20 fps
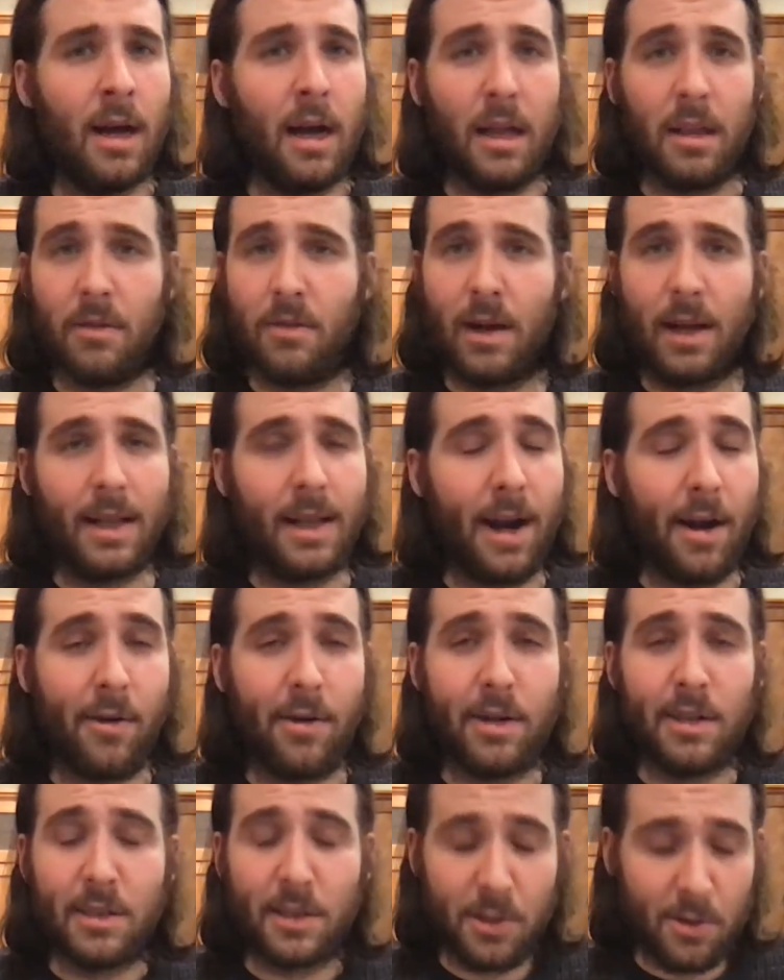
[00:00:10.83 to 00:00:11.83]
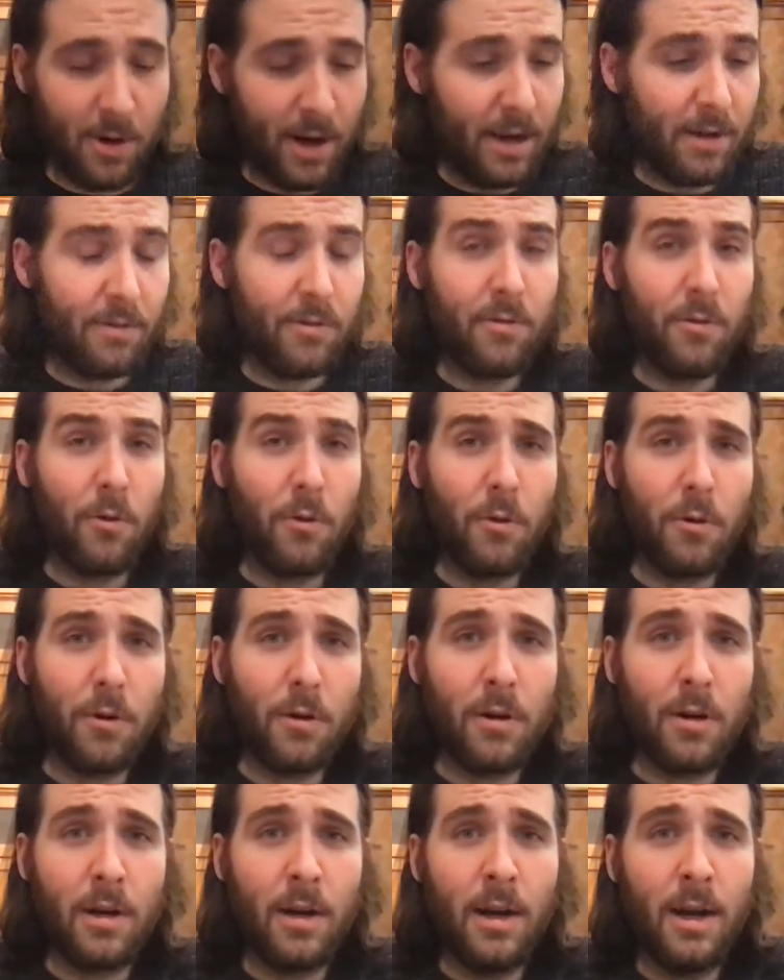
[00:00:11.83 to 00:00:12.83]
The Violet Hour is great
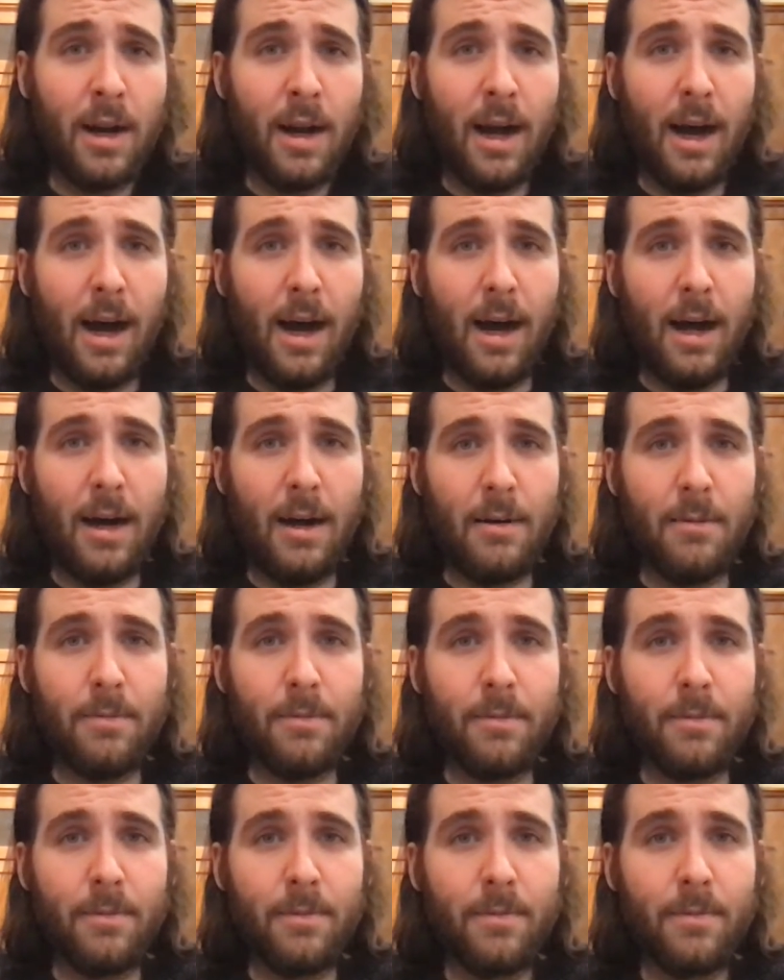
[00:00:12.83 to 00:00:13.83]
for um,